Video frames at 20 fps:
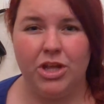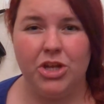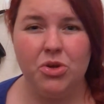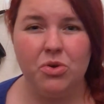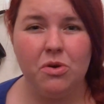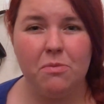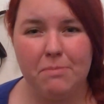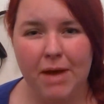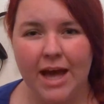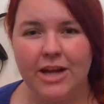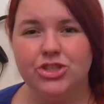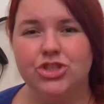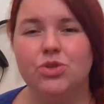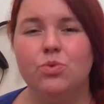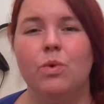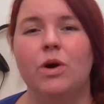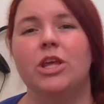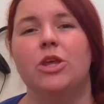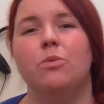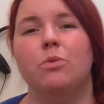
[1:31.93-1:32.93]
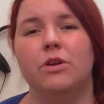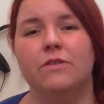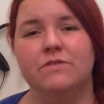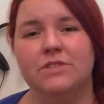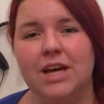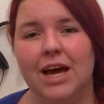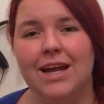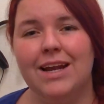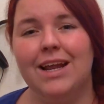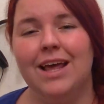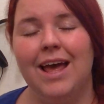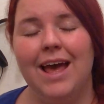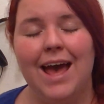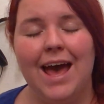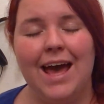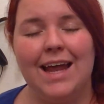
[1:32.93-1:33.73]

Can you imagine what he would have done